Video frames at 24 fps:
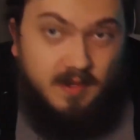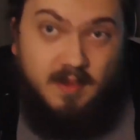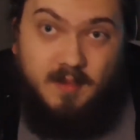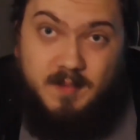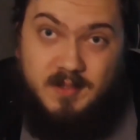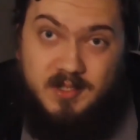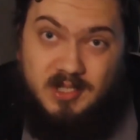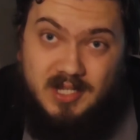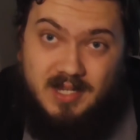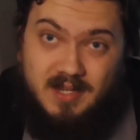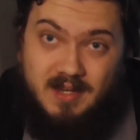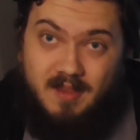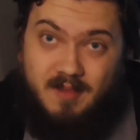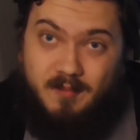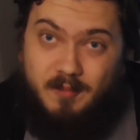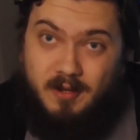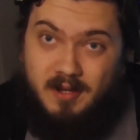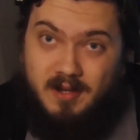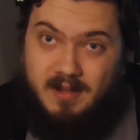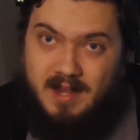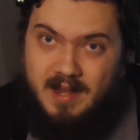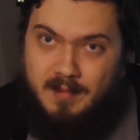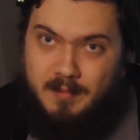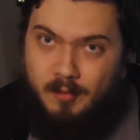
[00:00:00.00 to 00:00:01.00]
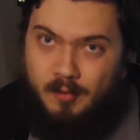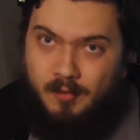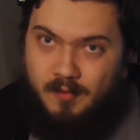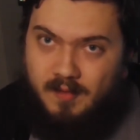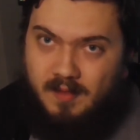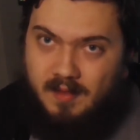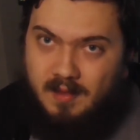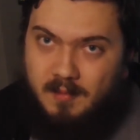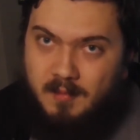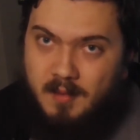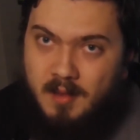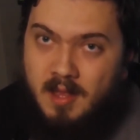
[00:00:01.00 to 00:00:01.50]
this machine is pretty damn
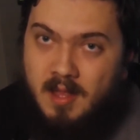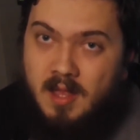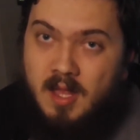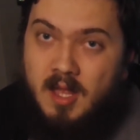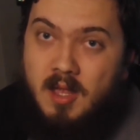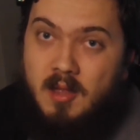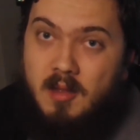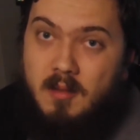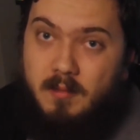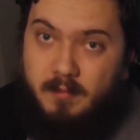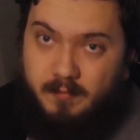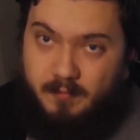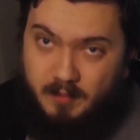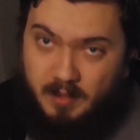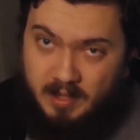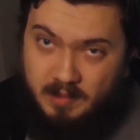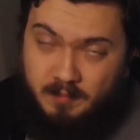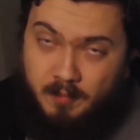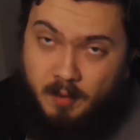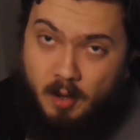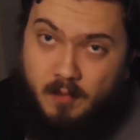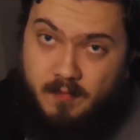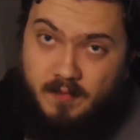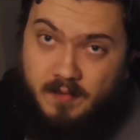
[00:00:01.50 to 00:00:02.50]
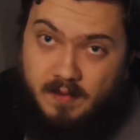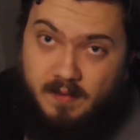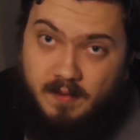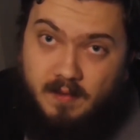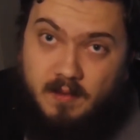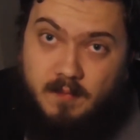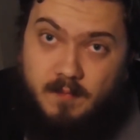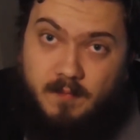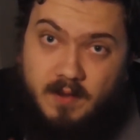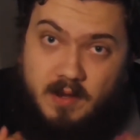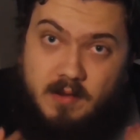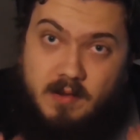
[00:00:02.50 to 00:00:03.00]
awesome, in both its
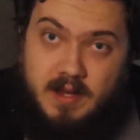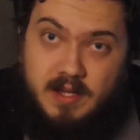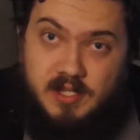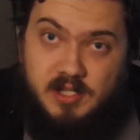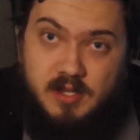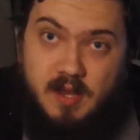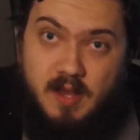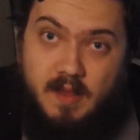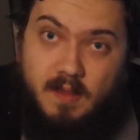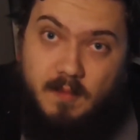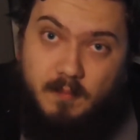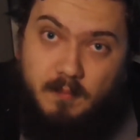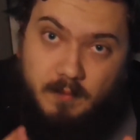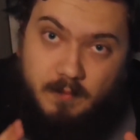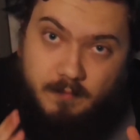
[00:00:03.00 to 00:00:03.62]
configuration as